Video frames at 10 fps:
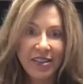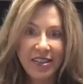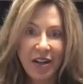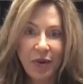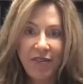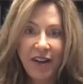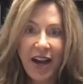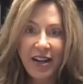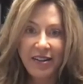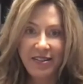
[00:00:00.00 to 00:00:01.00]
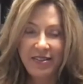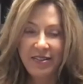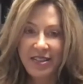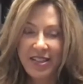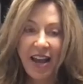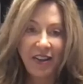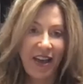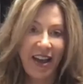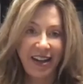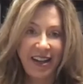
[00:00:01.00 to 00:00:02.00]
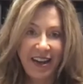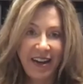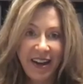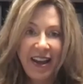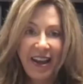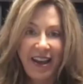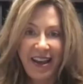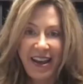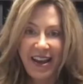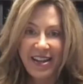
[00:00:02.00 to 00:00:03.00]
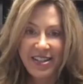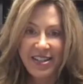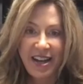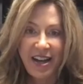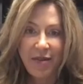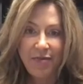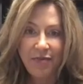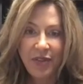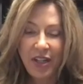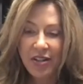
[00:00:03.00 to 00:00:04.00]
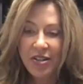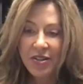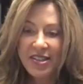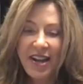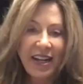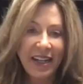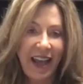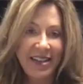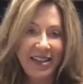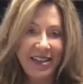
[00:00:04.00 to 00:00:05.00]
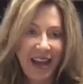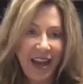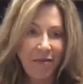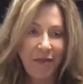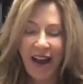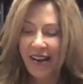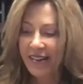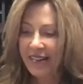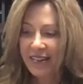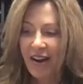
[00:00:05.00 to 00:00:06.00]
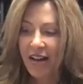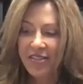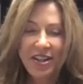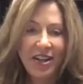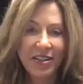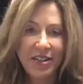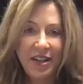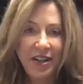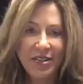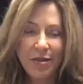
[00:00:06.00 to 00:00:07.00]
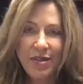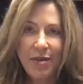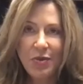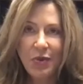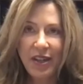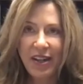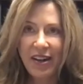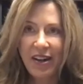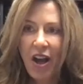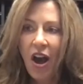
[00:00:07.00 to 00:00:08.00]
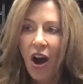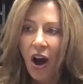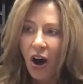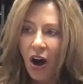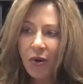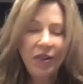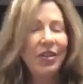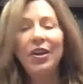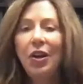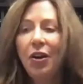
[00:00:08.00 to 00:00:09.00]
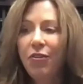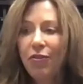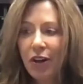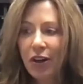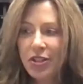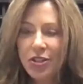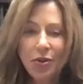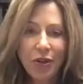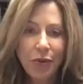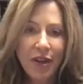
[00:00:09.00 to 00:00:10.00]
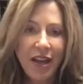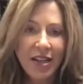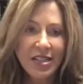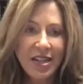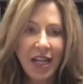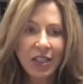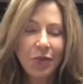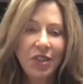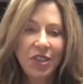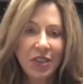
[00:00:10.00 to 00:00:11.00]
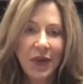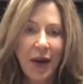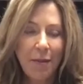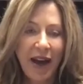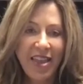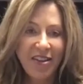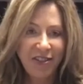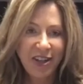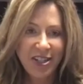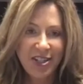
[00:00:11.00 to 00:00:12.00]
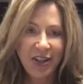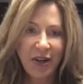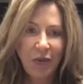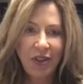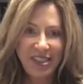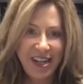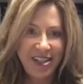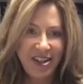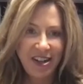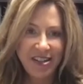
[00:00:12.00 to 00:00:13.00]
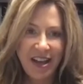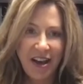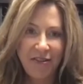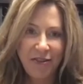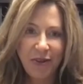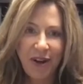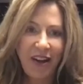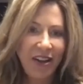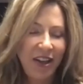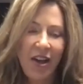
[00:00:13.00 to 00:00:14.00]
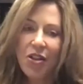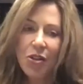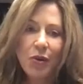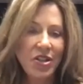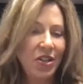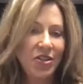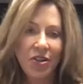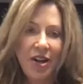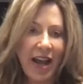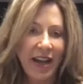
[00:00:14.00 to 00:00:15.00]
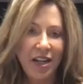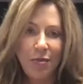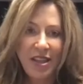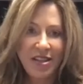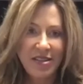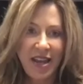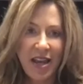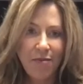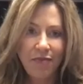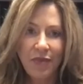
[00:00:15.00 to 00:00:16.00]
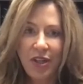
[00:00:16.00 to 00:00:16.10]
So we've kind of dialed that in. And, you know, so it's not a guessing game. I often hear, you know, sometimes we'll hear, oh, well, you know, for $2,000 or $3,000, we'll just go out and buy the furniture and we'll stage it ourselves. Well, the results are not going to be the same.